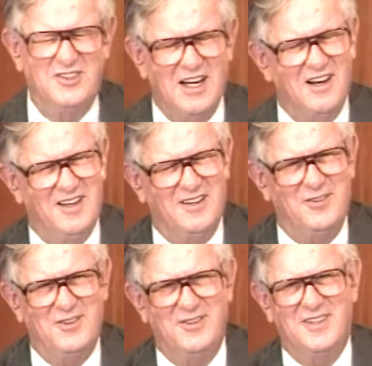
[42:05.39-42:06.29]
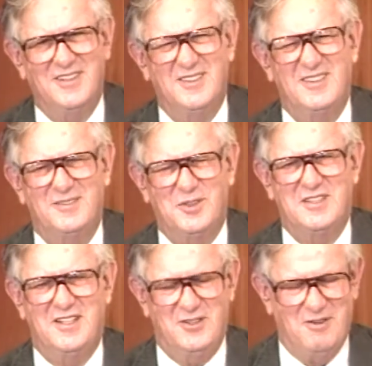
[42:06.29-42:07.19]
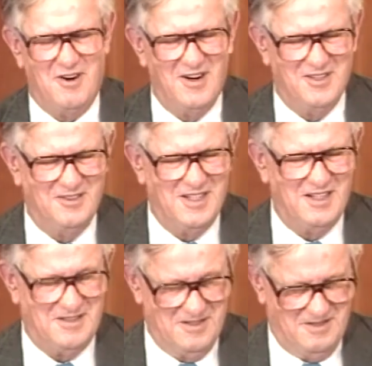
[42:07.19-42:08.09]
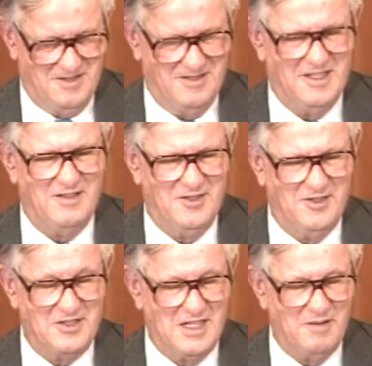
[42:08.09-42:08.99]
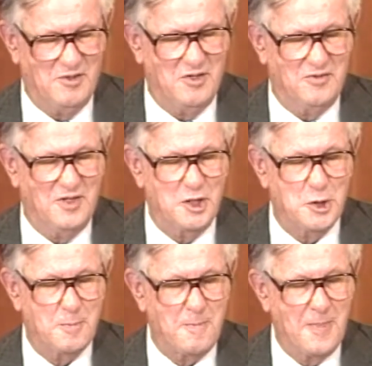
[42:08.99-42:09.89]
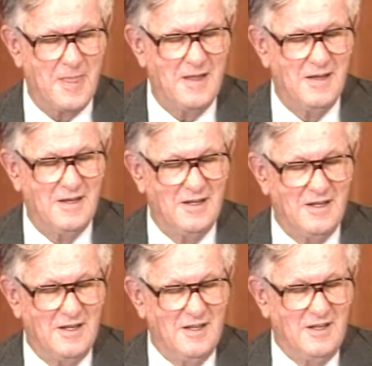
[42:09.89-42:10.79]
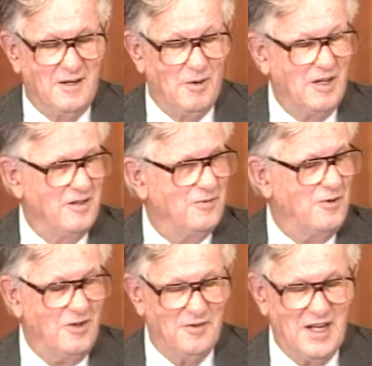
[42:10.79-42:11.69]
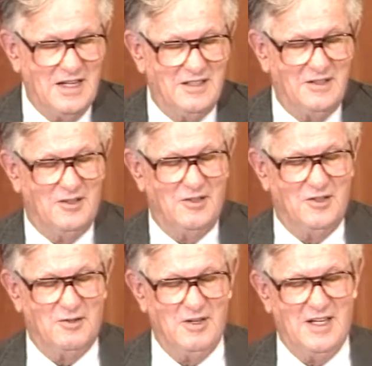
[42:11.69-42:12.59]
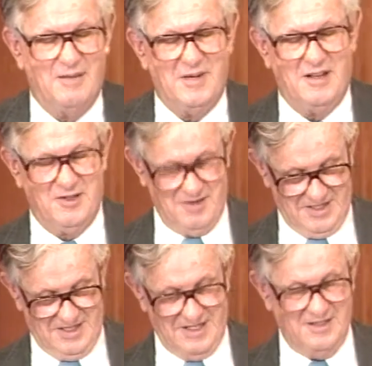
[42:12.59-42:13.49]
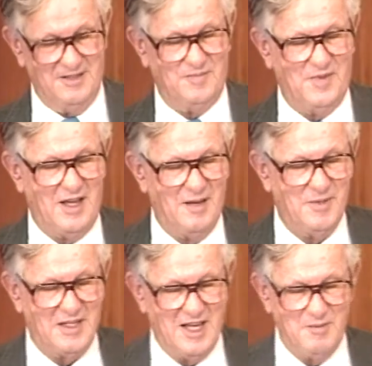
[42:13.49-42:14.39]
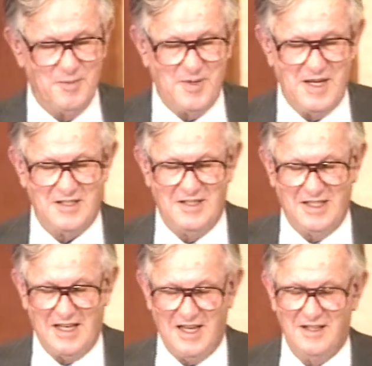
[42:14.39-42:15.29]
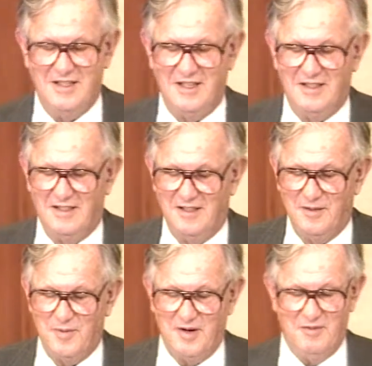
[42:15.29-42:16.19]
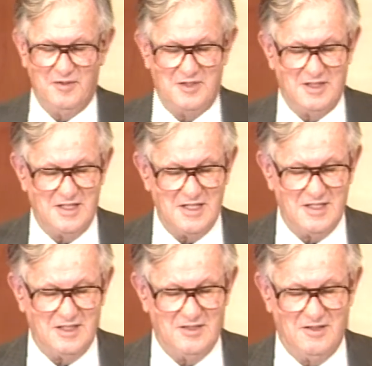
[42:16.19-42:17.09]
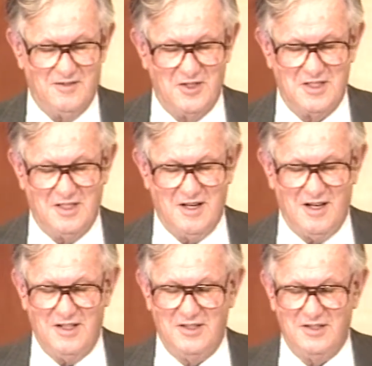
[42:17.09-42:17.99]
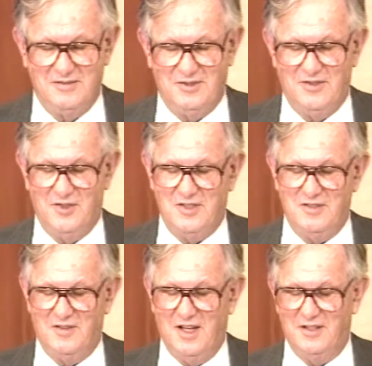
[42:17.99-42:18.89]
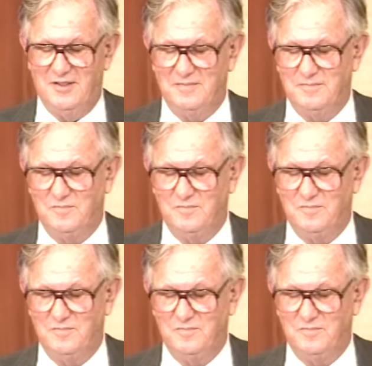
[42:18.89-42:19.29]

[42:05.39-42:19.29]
gently. If you proceed too hard, you get to have the door slammed in your face. Well, in the fall of 1935, I'm now going to London. I became a PhD candidate in the Department of Statistics, University College, University of London.